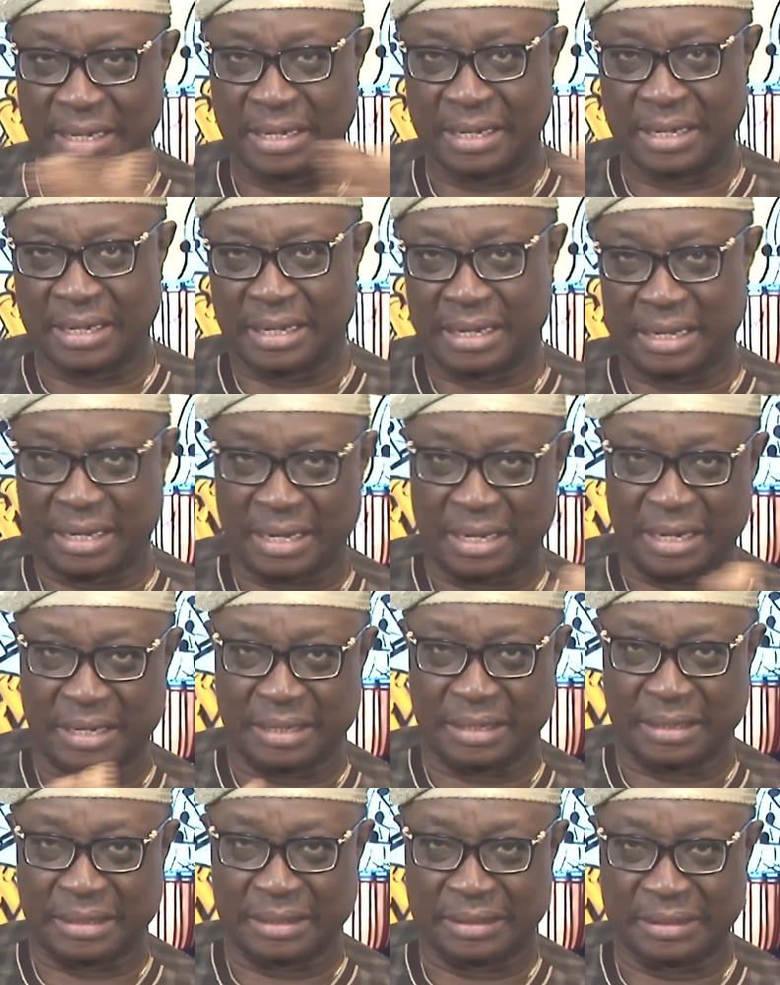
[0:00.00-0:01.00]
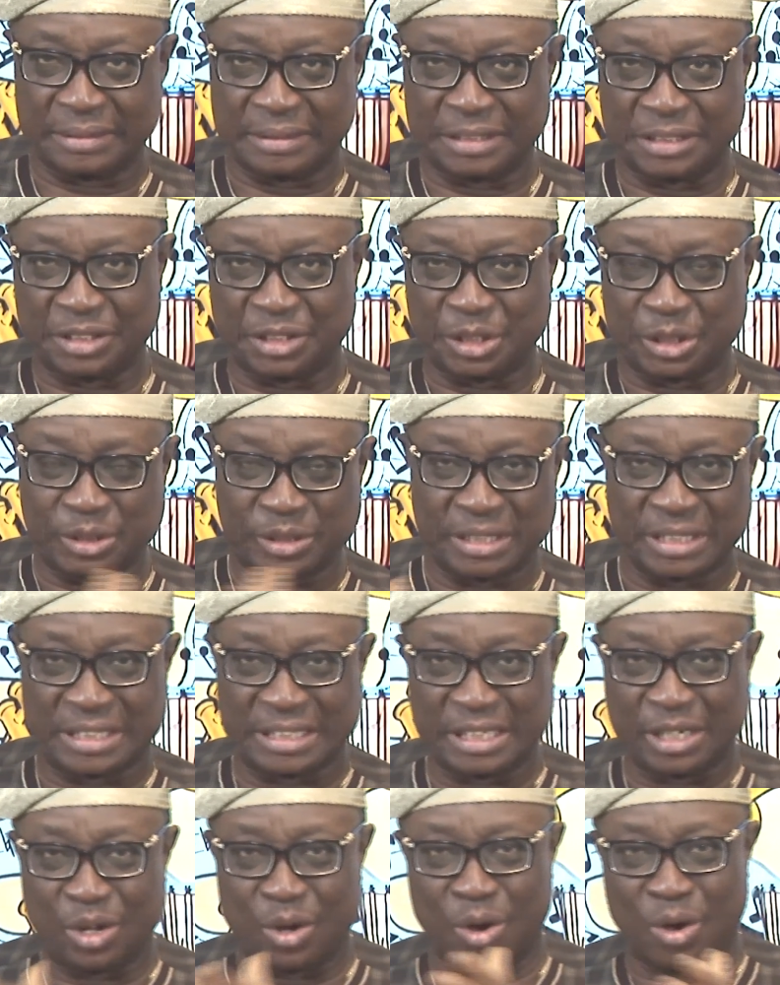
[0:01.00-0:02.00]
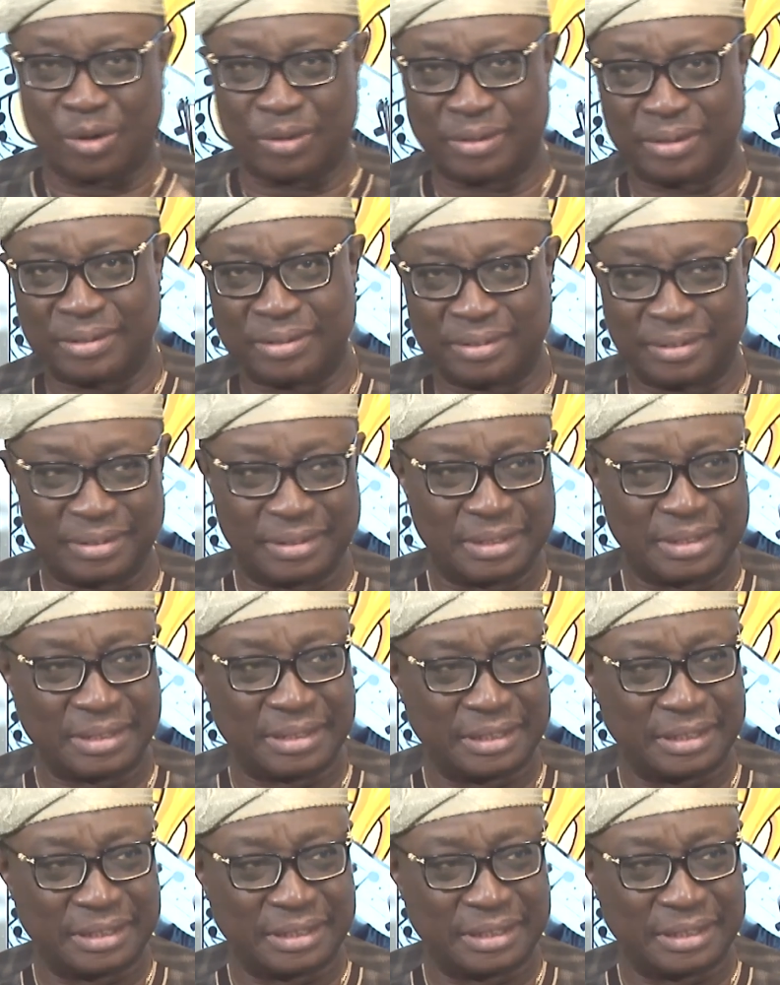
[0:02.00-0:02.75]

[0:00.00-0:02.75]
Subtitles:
the jury is still on.